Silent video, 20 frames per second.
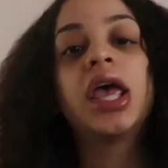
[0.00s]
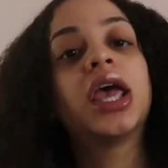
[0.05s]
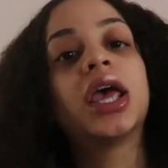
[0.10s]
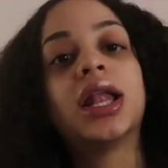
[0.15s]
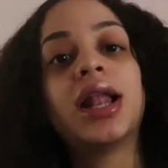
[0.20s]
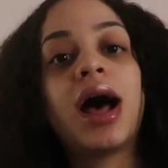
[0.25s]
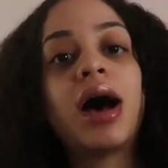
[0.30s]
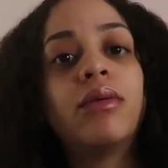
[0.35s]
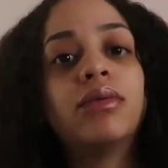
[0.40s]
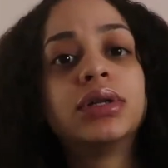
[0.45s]

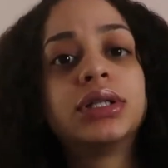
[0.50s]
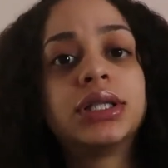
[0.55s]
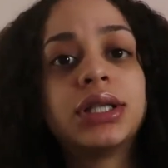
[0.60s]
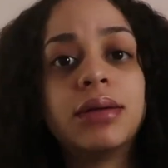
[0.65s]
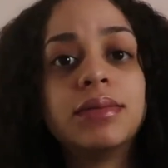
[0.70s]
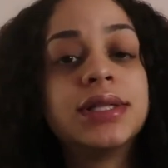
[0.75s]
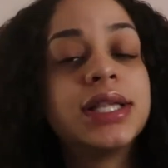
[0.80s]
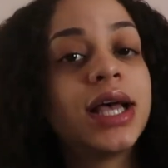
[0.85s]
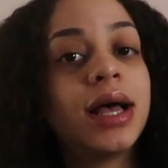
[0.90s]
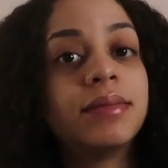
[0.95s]
And I would
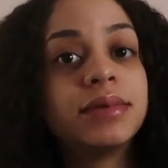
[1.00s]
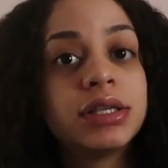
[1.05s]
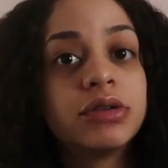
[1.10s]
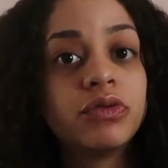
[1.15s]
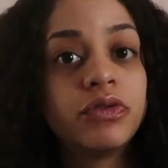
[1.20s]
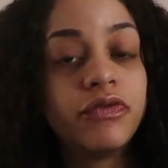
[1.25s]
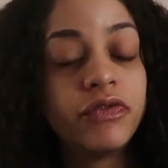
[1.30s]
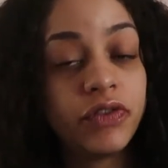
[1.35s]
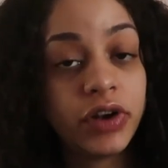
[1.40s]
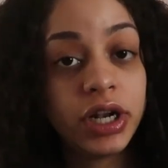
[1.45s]
sometimes, it
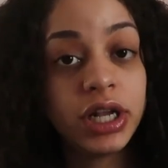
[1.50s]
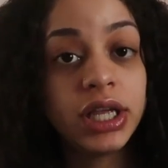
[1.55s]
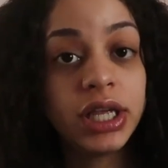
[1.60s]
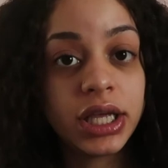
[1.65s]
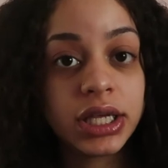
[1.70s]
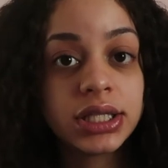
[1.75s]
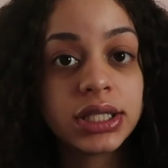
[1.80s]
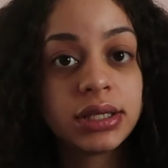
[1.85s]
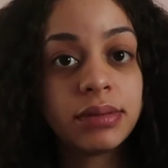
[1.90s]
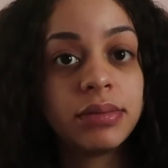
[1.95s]
would really
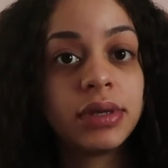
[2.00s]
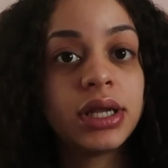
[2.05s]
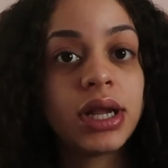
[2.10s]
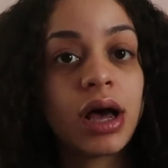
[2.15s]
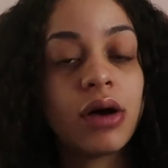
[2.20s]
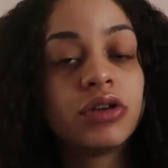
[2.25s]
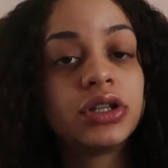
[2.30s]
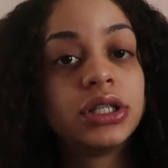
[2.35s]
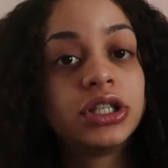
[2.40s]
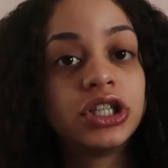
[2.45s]
get to me and
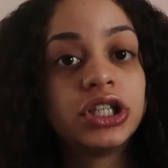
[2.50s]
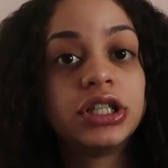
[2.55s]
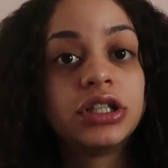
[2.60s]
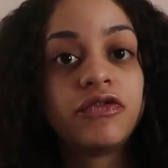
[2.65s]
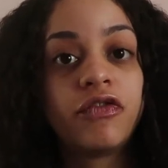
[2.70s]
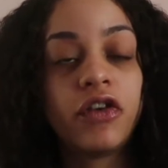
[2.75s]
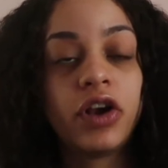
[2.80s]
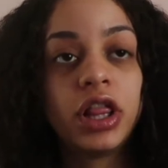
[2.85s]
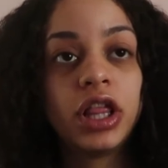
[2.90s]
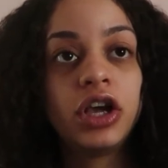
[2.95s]
I would just
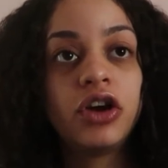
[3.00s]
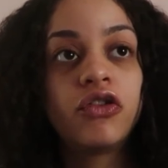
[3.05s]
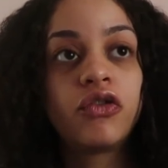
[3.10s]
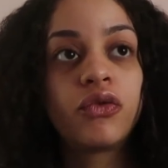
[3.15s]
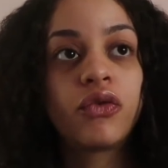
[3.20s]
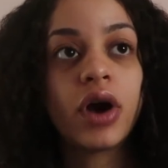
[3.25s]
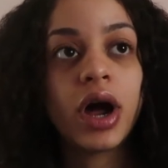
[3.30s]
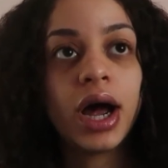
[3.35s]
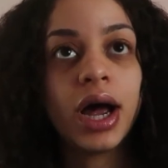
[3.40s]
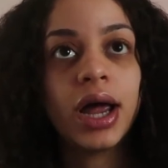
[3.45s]
really
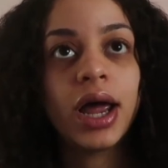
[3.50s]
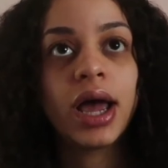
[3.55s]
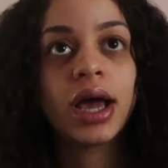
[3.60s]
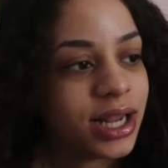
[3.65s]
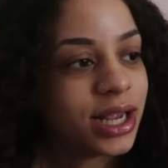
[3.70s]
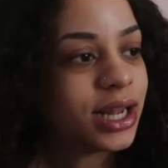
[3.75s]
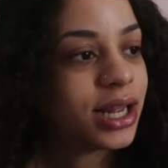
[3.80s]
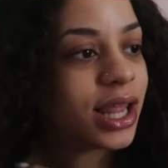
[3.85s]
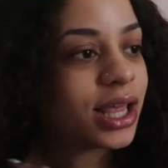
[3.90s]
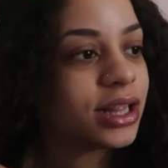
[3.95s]
cry. I
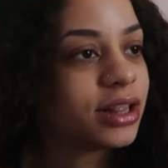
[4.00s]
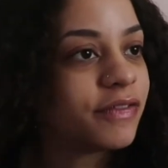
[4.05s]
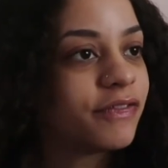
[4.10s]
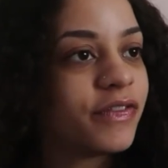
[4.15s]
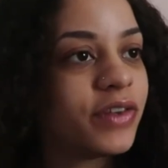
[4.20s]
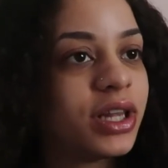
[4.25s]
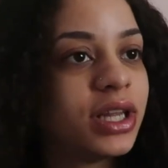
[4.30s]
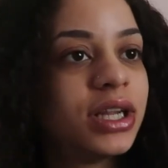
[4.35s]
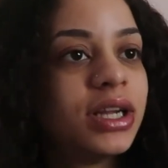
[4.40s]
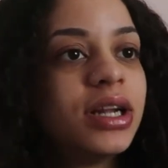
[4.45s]
didn't like the
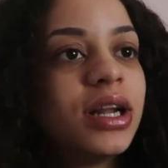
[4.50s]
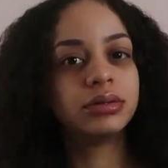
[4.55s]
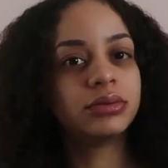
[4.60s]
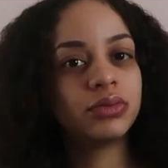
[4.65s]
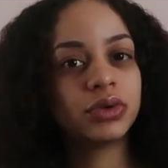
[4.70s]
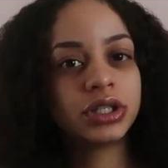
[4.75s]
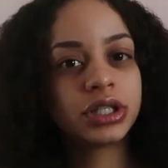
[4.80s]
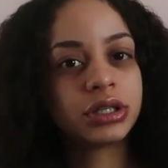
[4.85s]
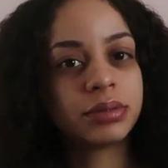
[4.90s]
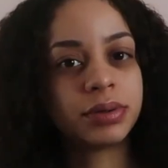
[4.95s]
feeling.
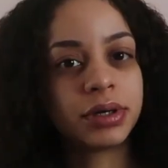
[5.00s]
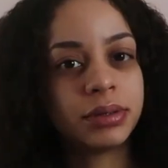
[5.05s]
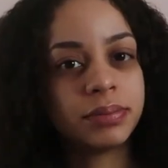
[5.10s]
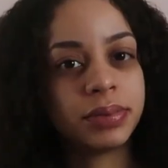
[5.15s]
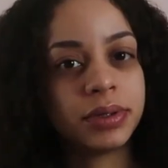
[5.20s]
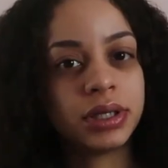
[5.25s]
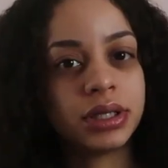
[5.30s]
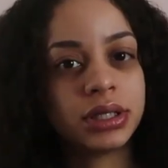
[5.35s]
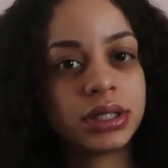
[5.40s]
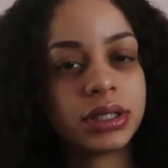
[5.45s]
What's your
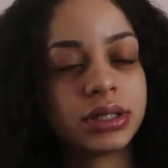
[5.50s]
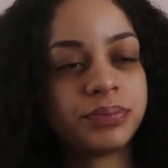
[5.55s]
purpose?